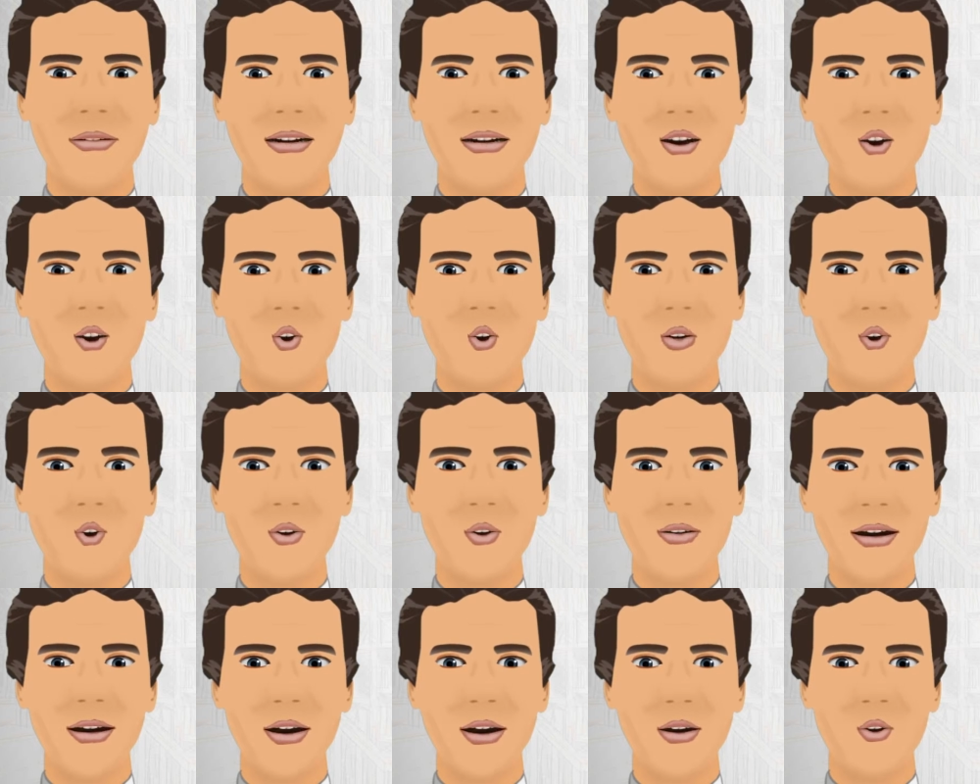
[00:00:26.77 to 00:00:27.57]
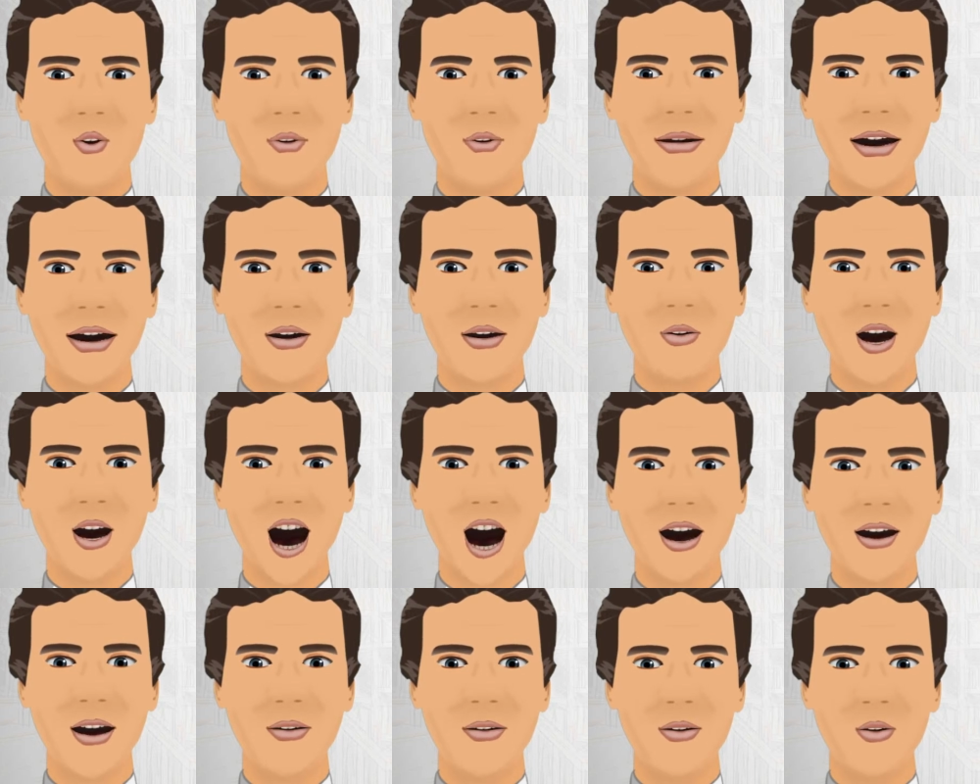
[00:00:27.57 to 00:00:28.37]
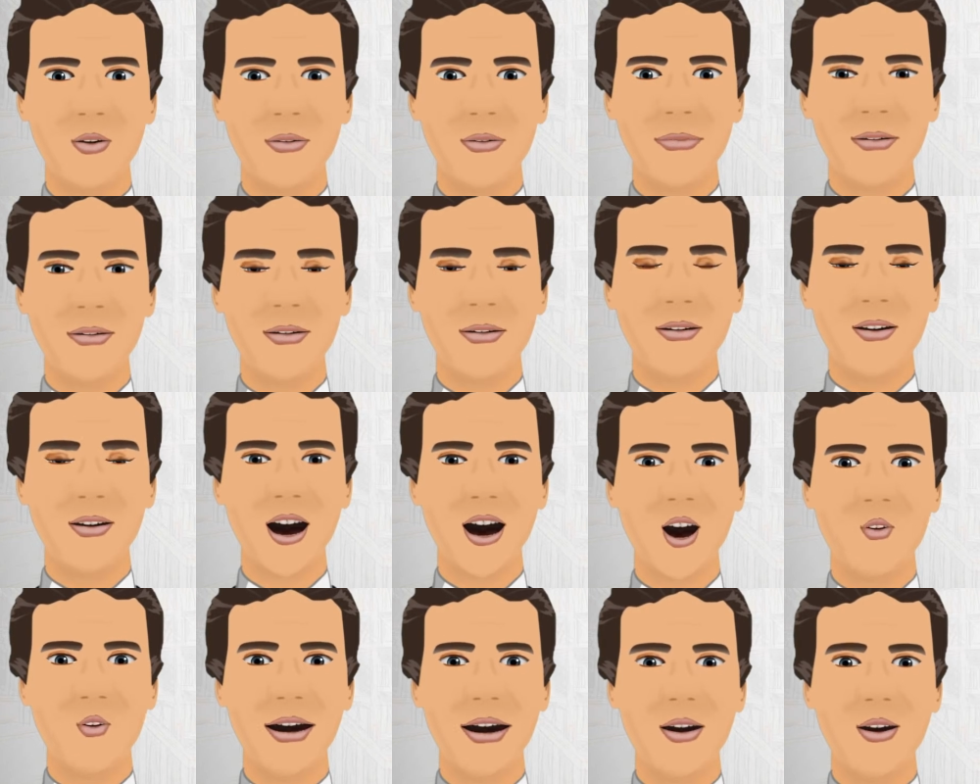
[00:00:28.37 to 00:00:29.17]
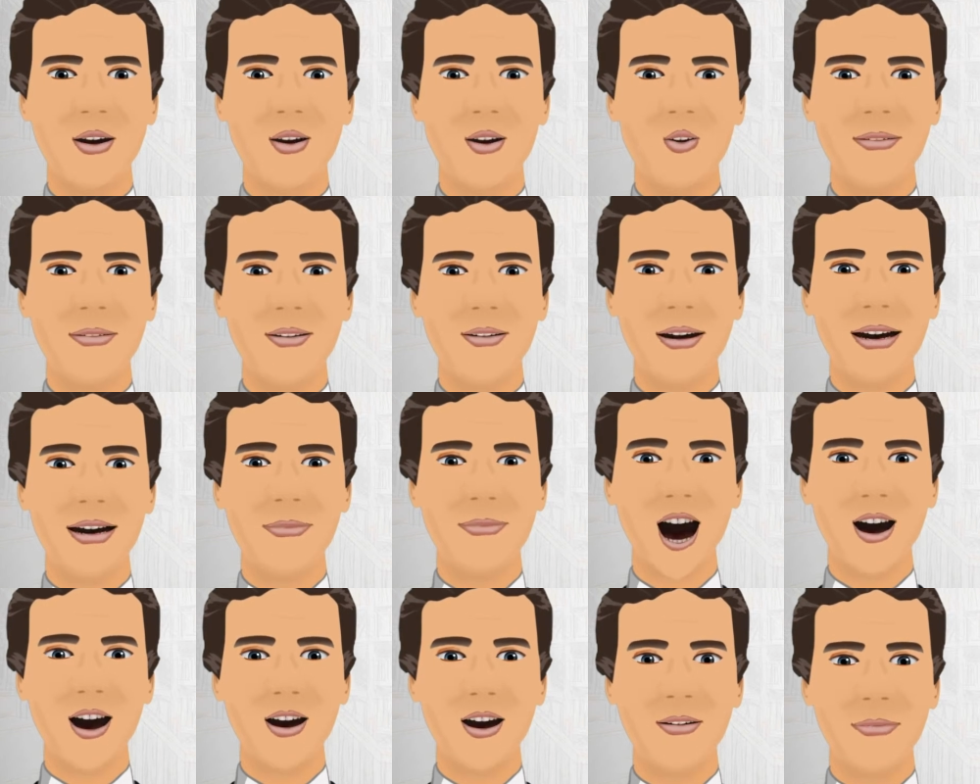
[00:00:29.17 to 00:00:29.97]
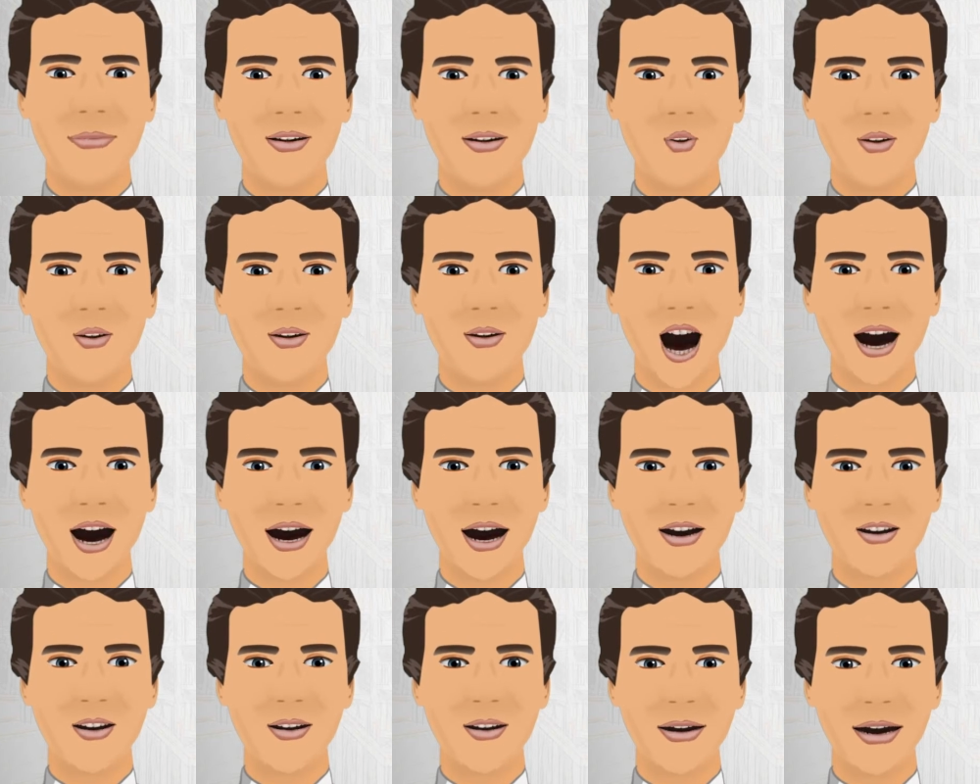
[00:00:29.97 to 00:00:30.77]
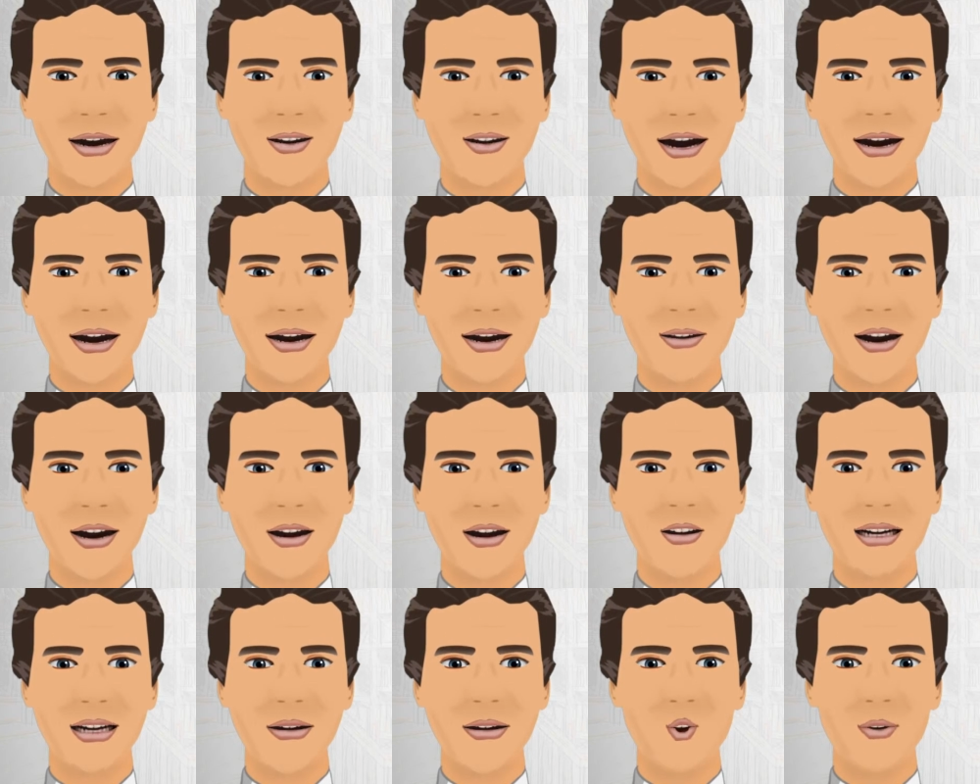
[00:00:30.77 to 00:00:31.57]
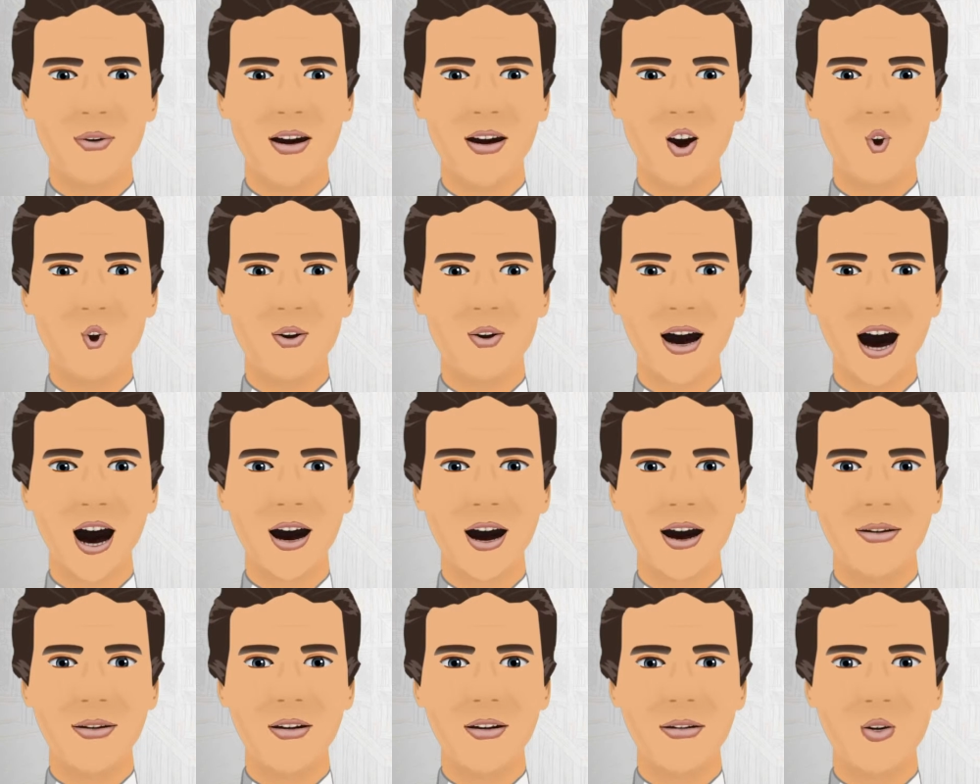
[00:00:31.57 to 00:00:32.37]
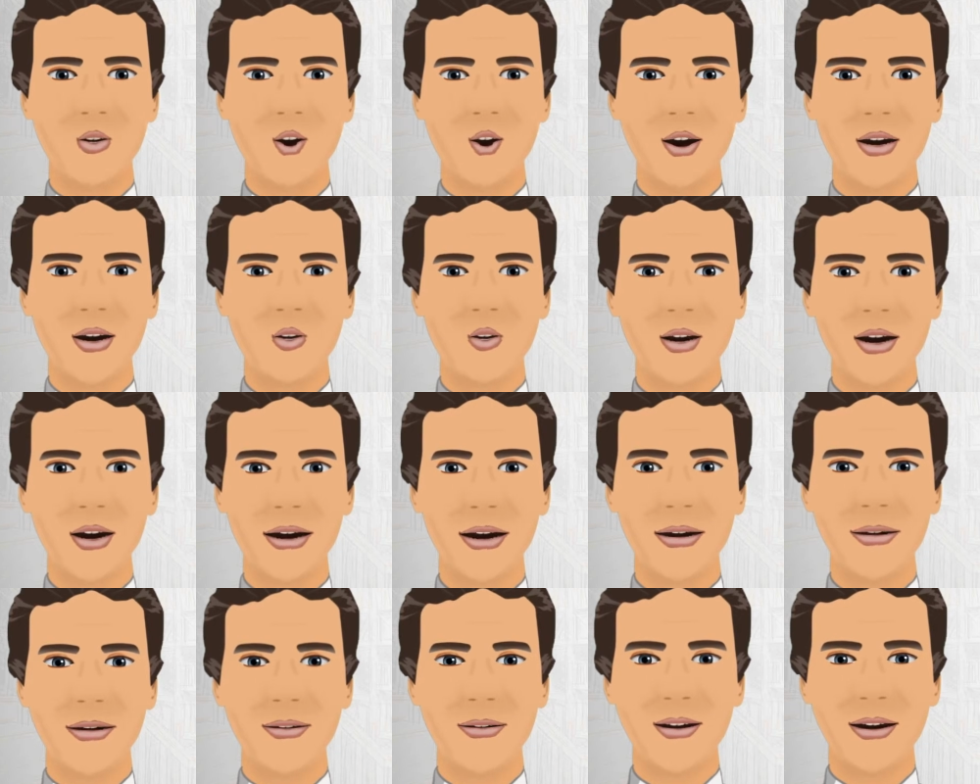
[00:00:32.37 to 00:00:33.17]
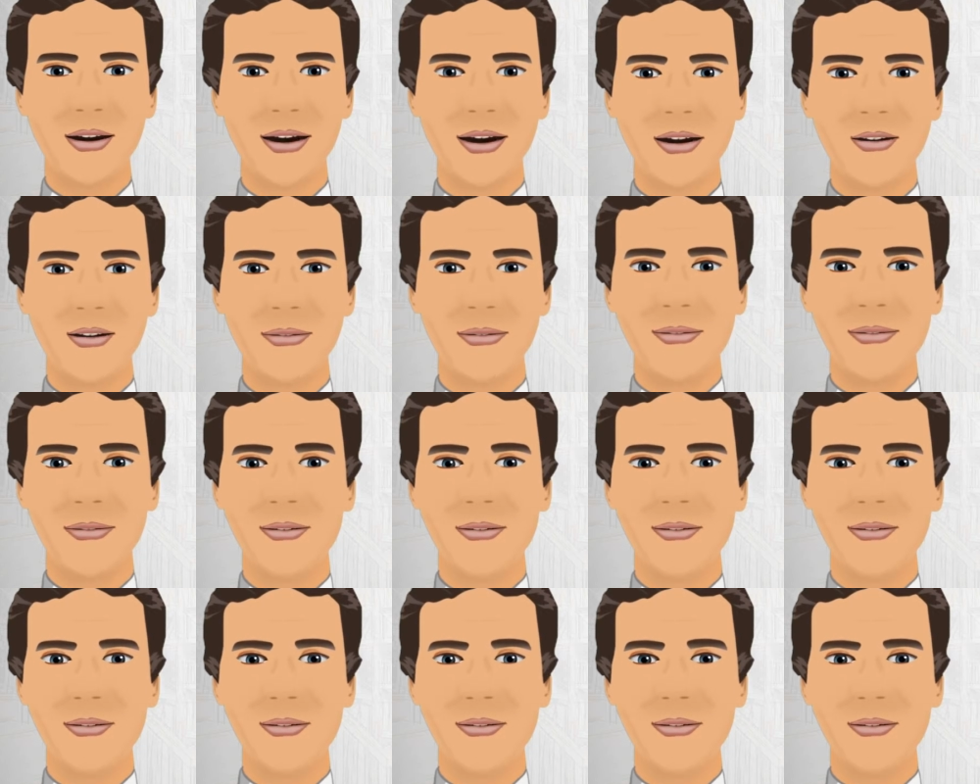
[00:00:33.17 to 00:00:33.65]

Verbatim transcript: Since the death of his wife, Moranis has largely retired from acting to devote time to his family.